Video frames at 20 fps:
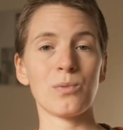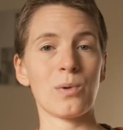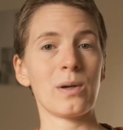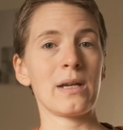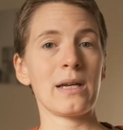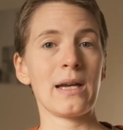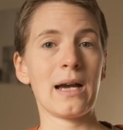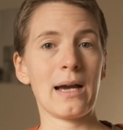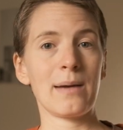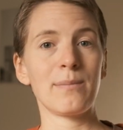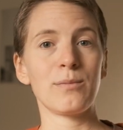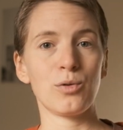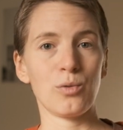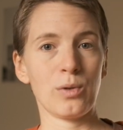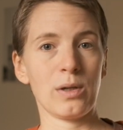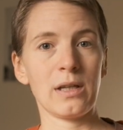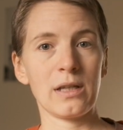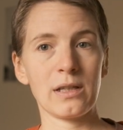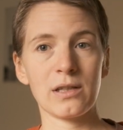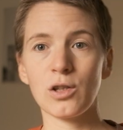way I'm
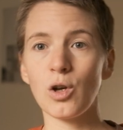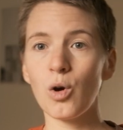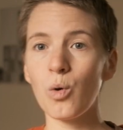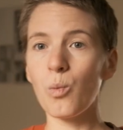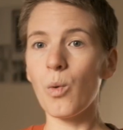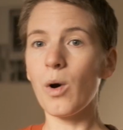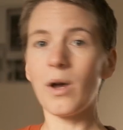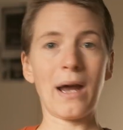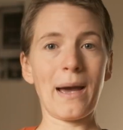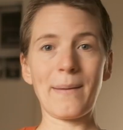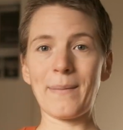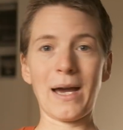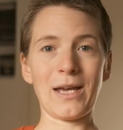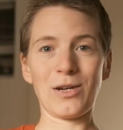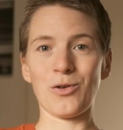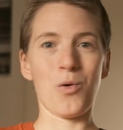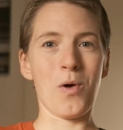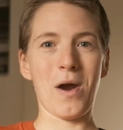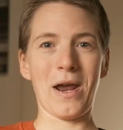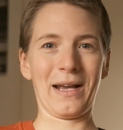doing. So what am I
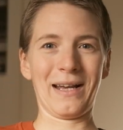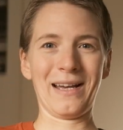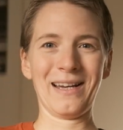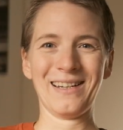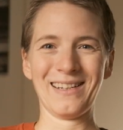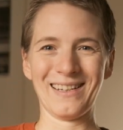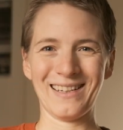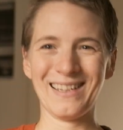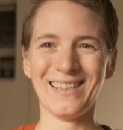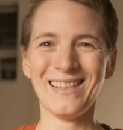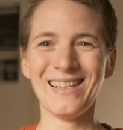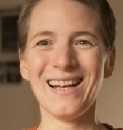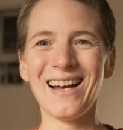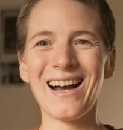doing?